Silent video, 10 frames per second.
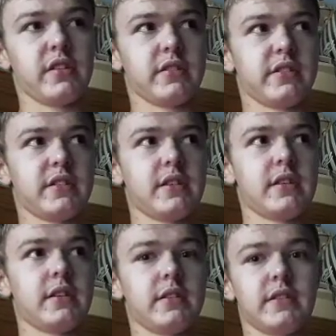
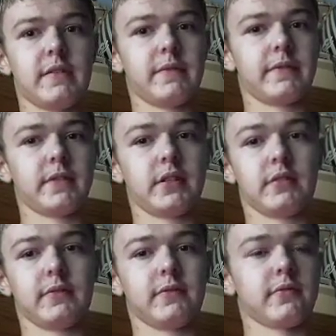GCSEs,
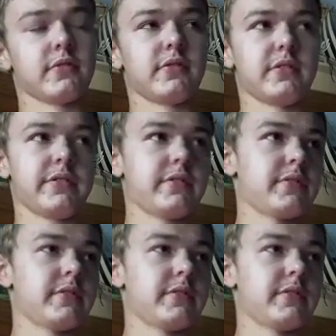everything. Oh God,